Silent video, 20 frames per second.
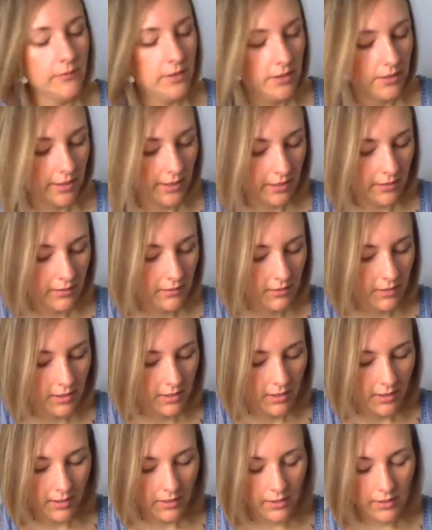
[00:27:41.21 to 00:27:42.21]
like,
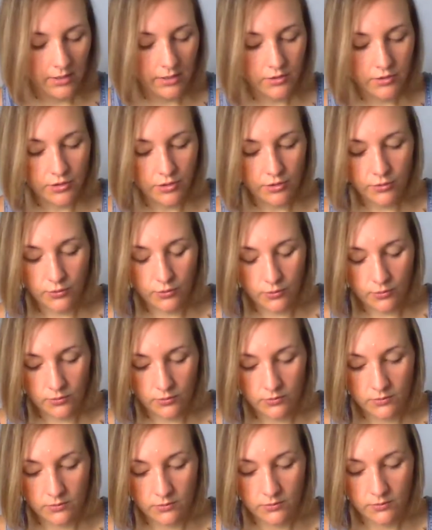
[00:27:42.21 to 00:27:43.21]
getting to,